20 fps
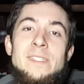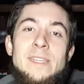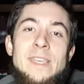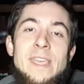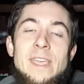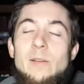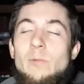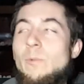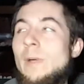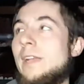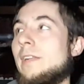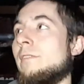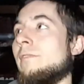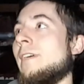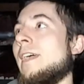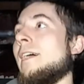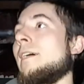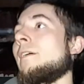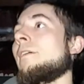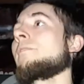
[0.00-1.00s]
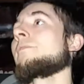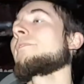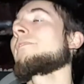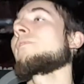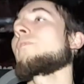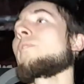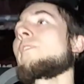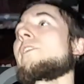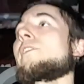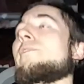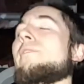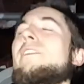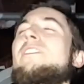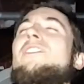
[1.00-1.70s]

You can't wait around for you to